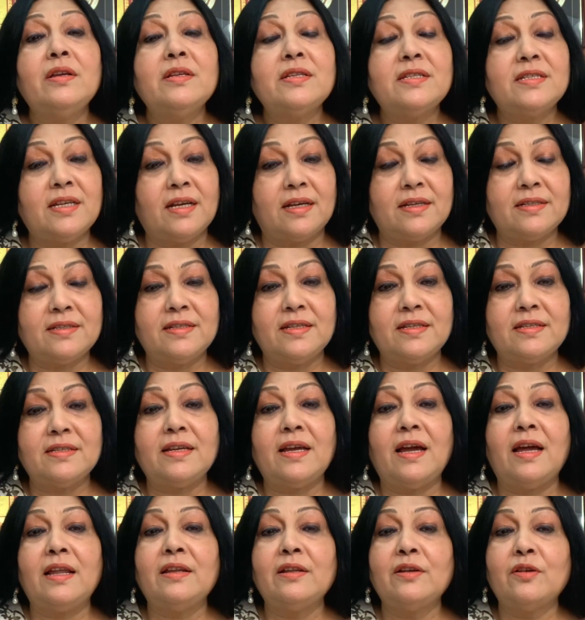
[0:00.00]

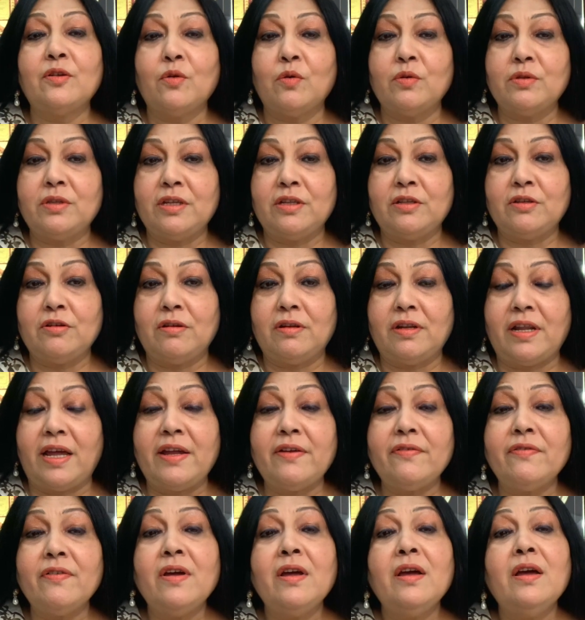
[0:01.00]
success and growth in your
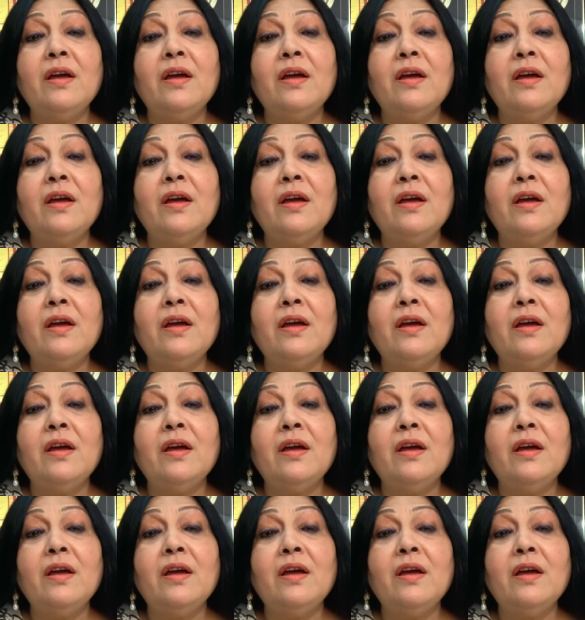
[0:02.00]
life.